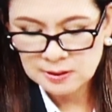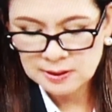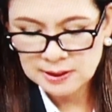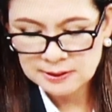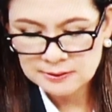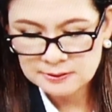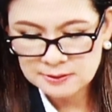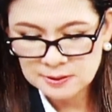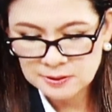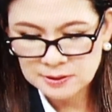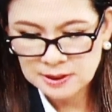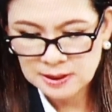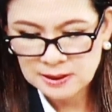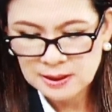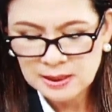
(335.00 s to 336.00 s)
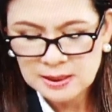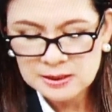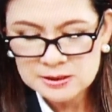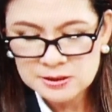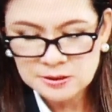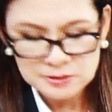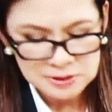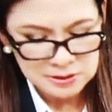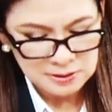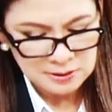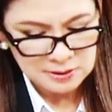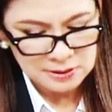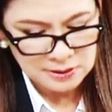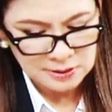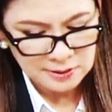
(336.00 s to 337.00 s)
All right. Okay. So,
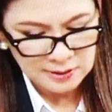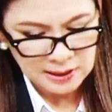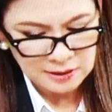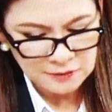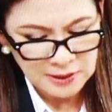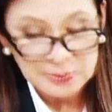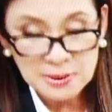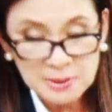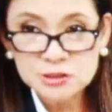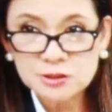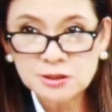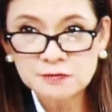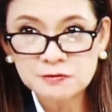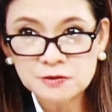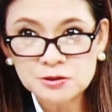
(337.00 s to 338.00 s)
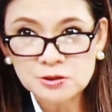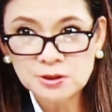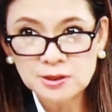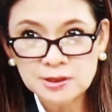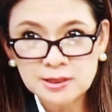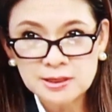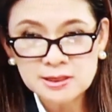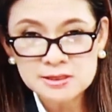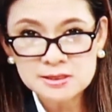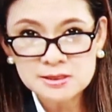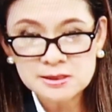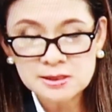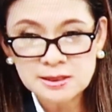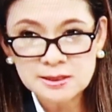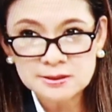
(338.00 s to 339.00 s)
sir, thank you very much for joining
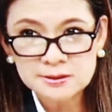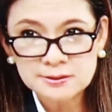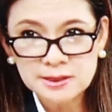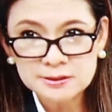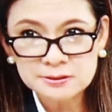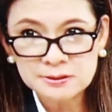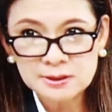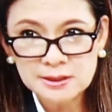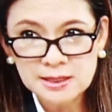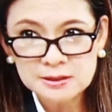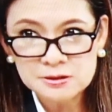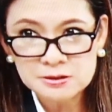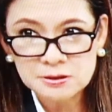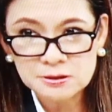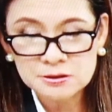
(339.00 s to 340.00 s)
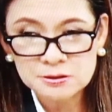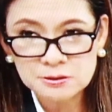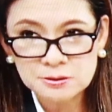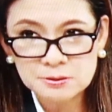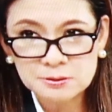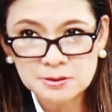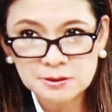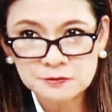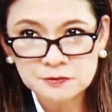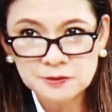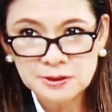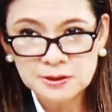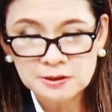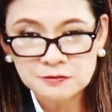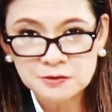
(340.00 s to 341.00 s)
us. Director Renato Solidum
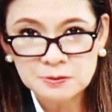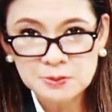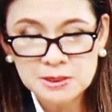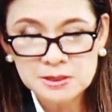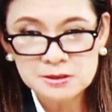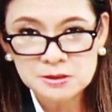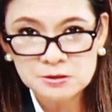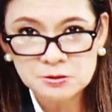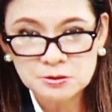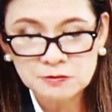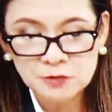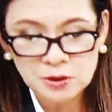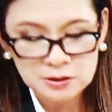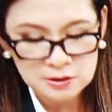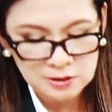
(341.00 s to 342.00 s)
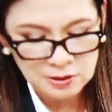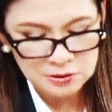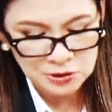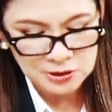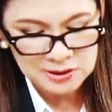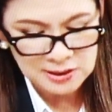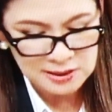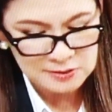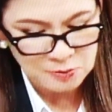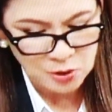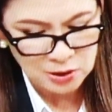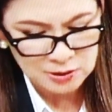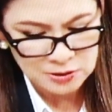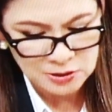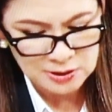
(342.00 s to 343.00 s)
of the Philippine Institute of Volcanology and
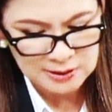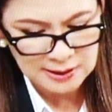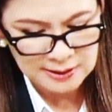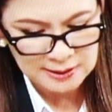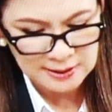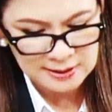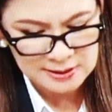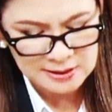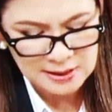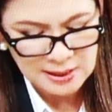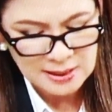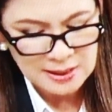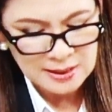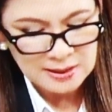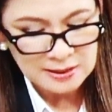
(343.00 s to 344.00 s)
Seismology telling us